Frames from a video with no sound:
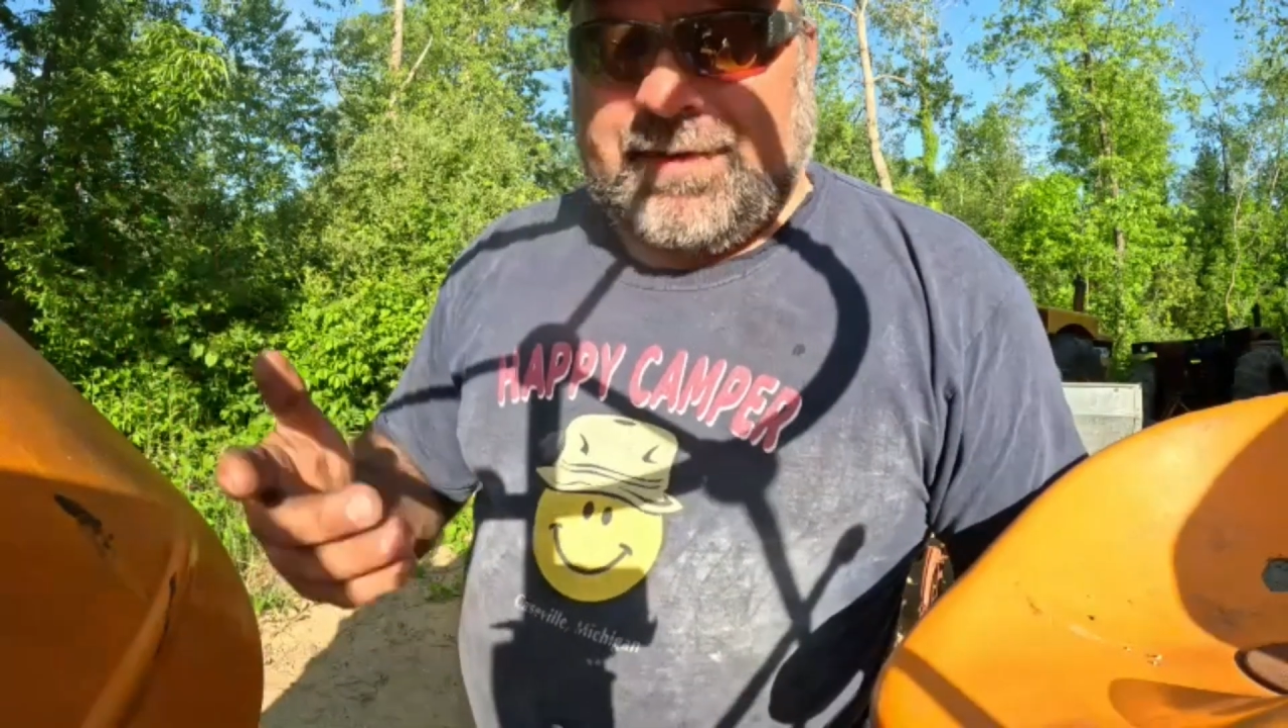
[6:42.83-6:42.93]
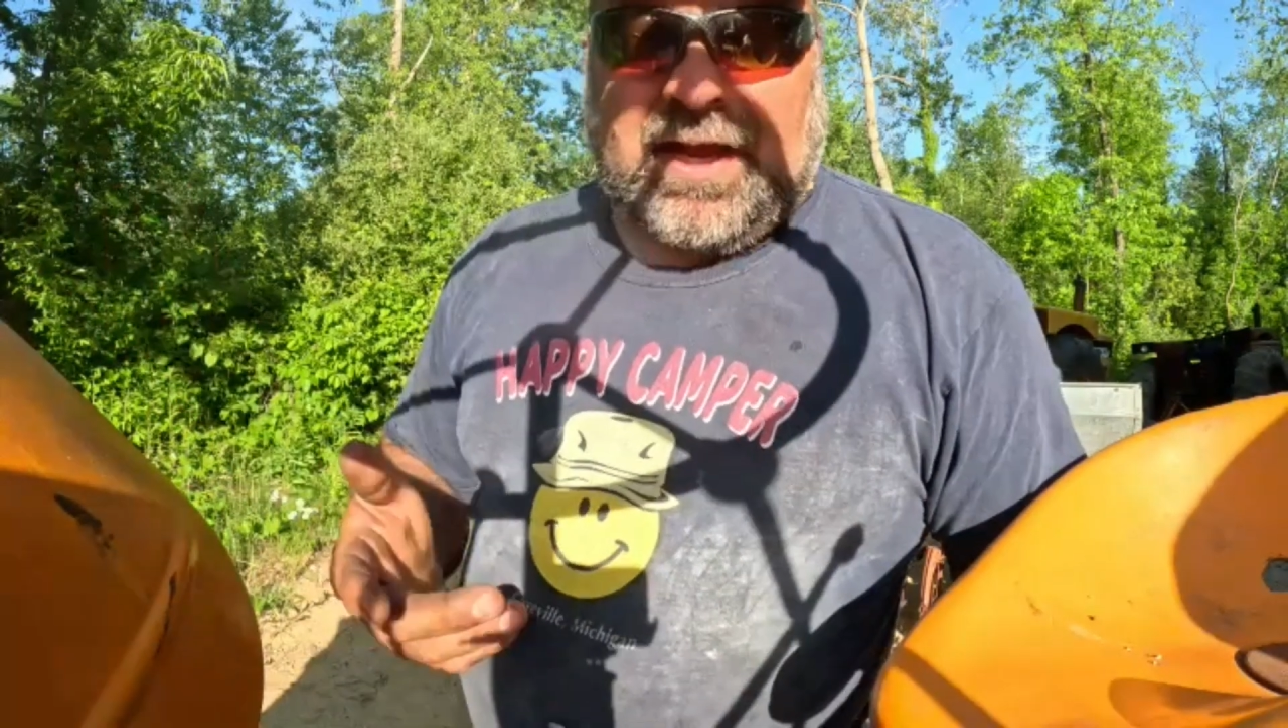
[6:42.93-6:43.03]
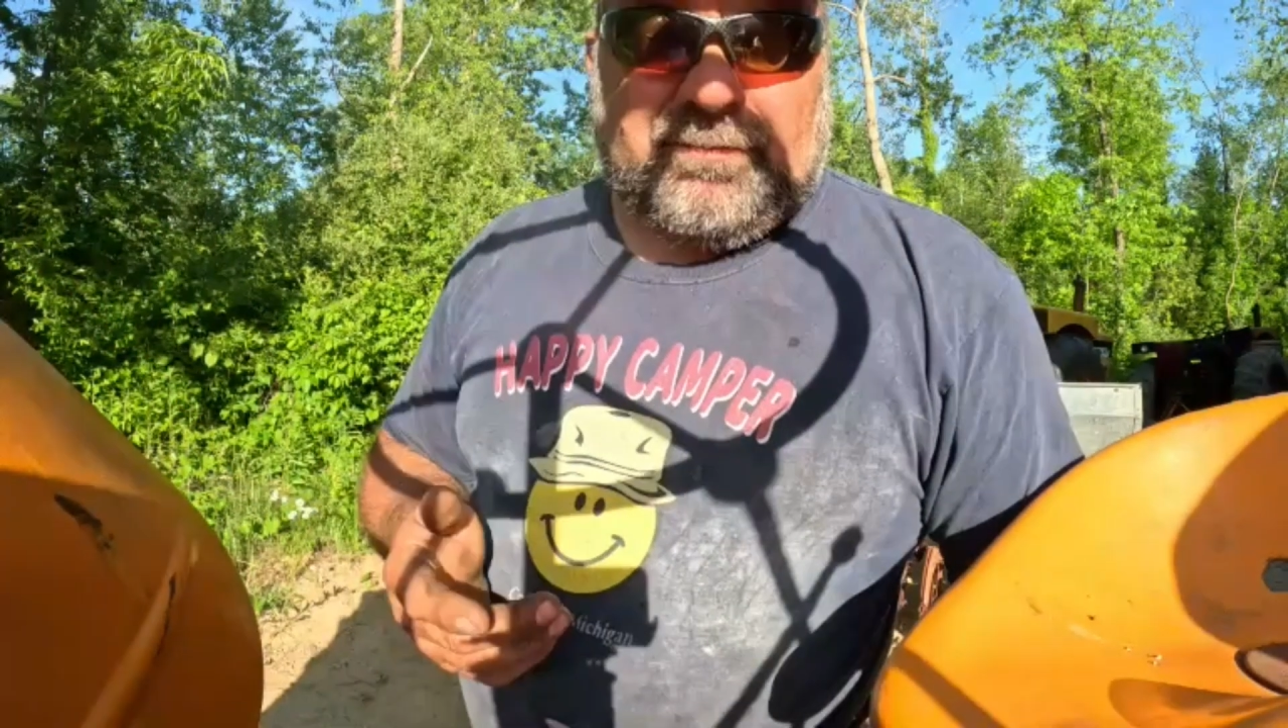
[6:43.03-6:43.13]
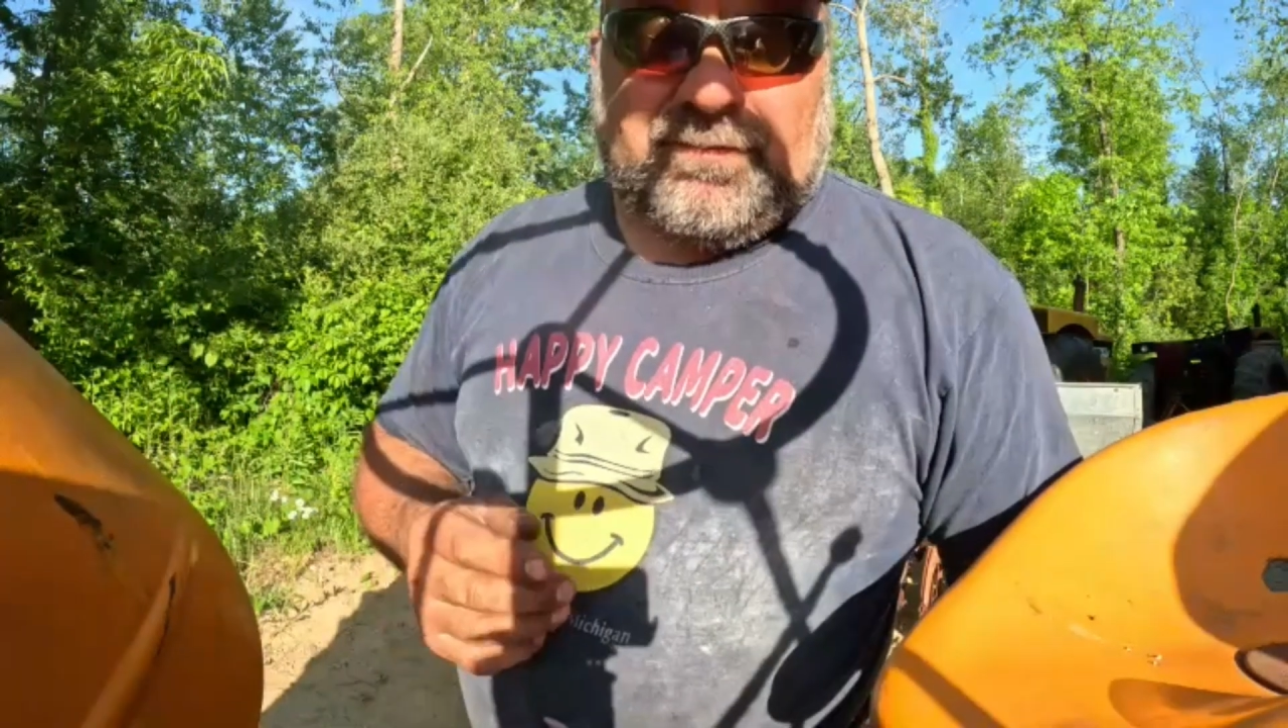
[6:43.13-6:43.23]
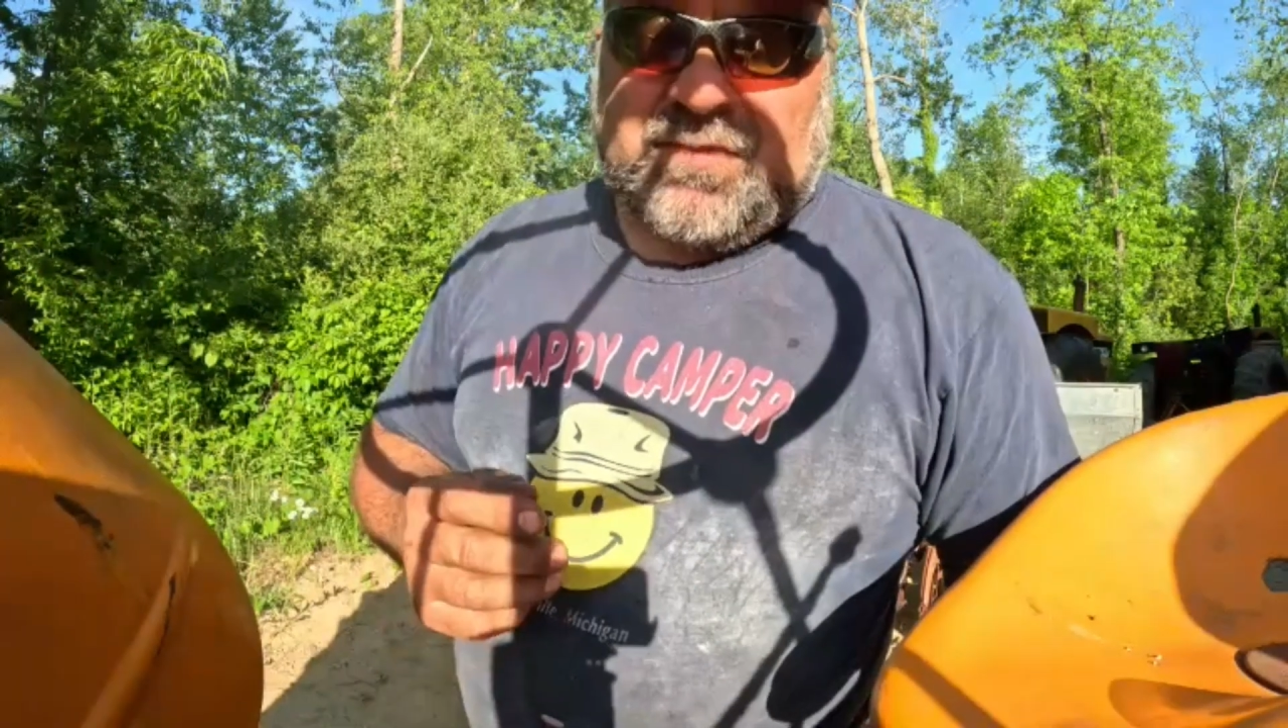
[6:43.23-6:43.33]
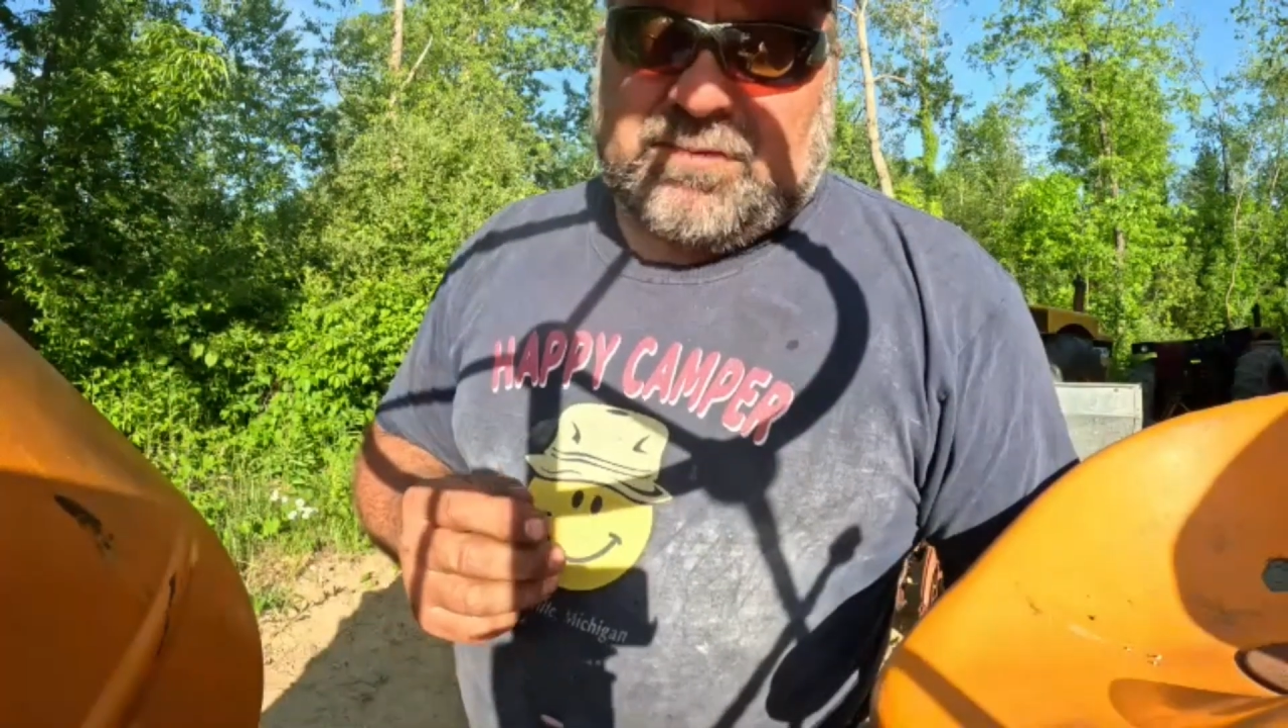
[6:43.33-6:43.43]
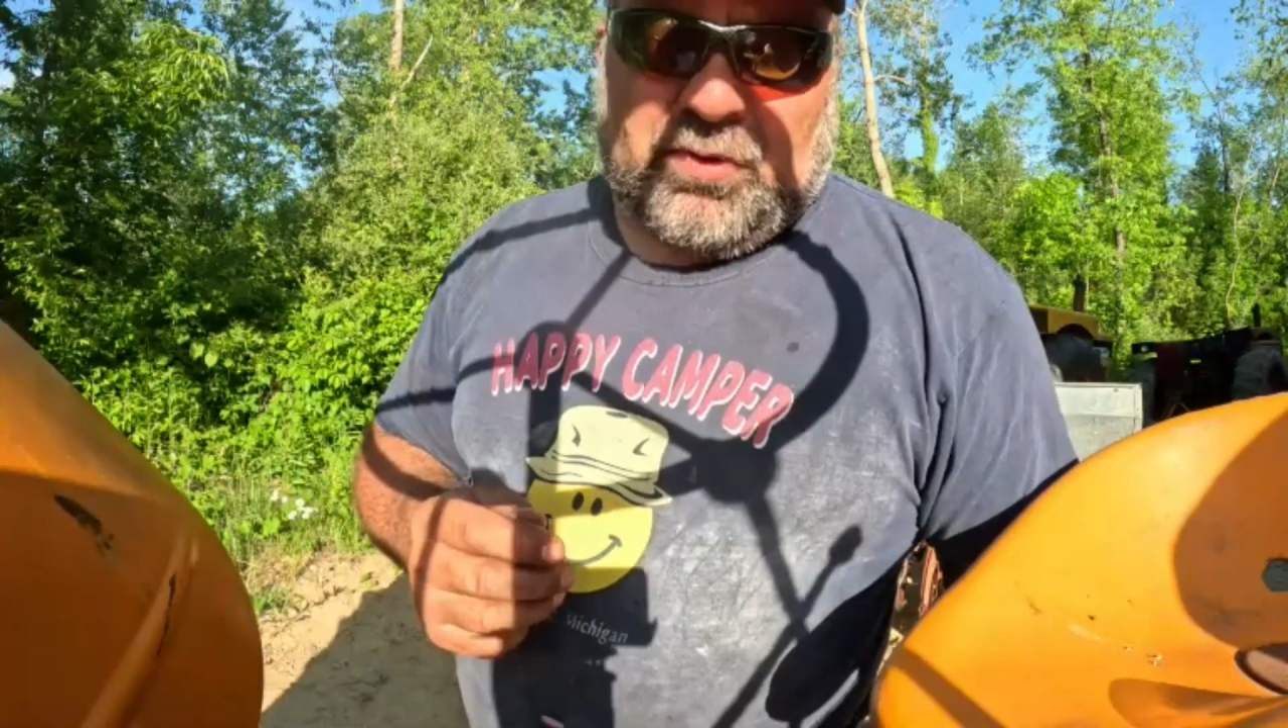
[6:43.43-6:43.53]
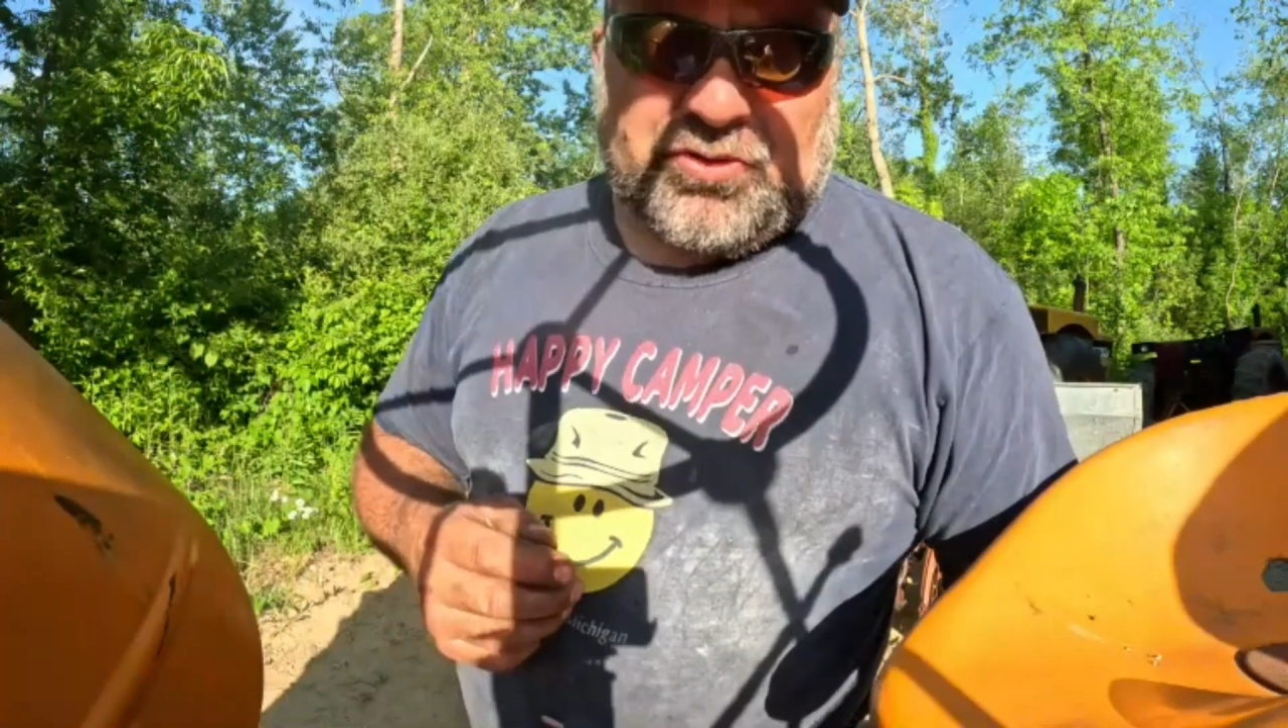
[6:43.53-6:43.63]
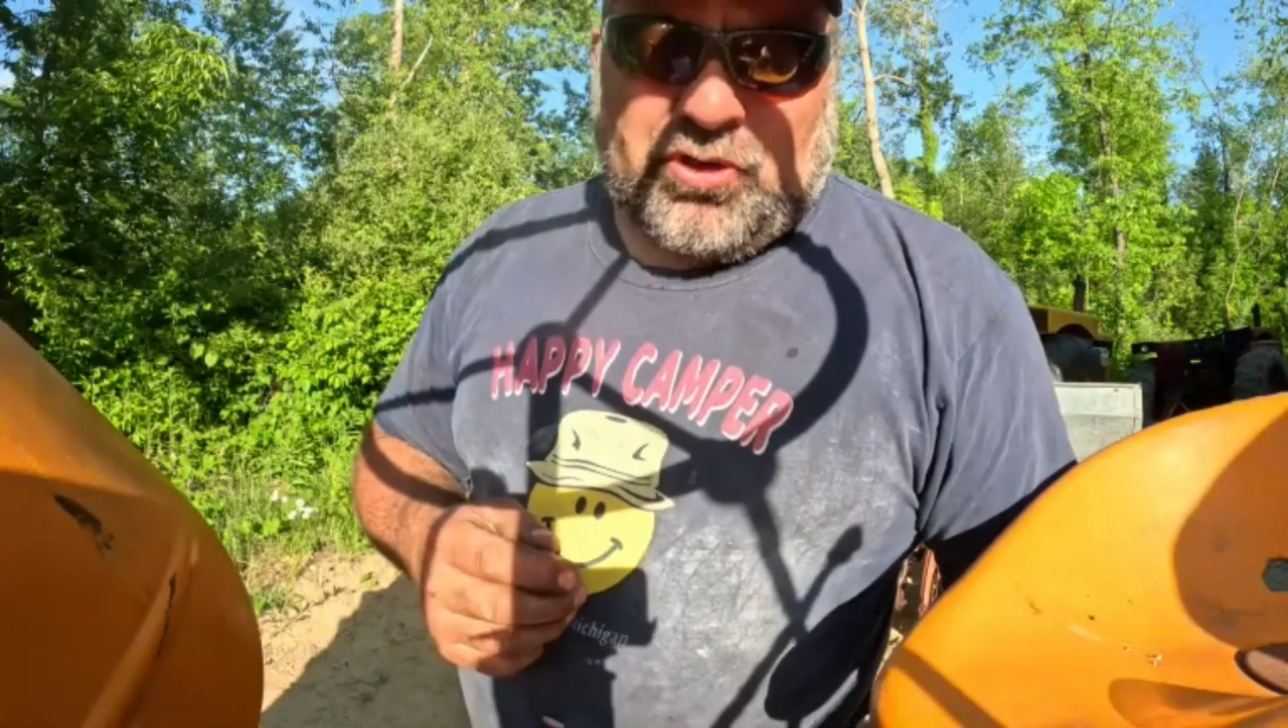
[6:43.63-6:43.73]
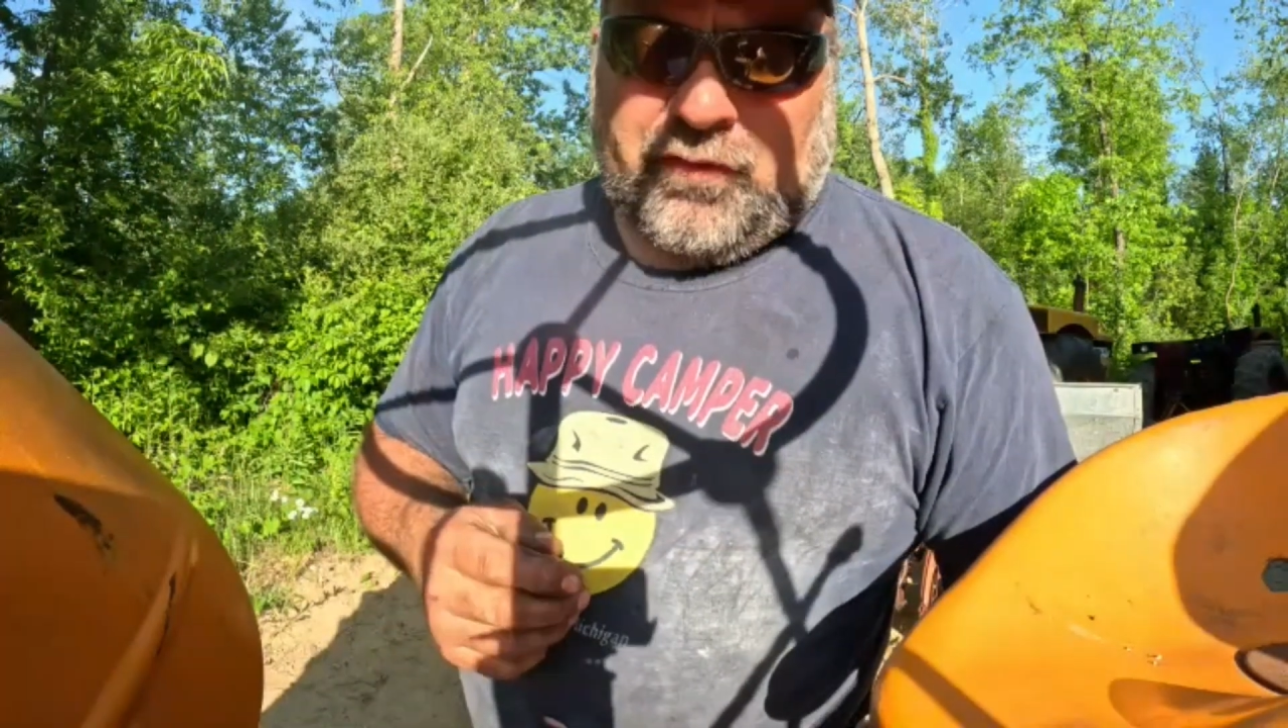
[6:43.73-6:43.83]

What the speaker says: got just pushed